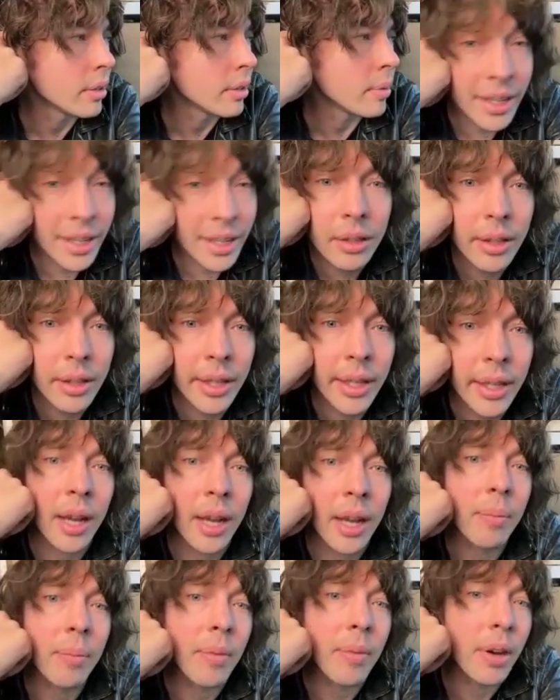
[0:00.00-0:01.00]
my mind is very
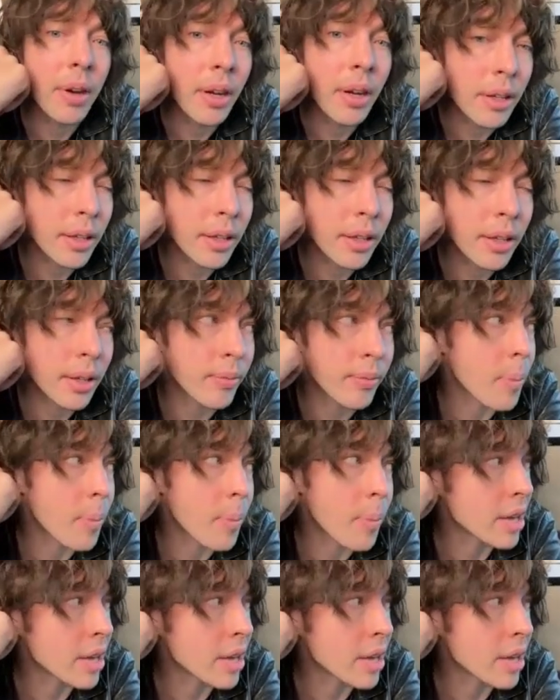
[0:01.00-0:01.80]
quiet and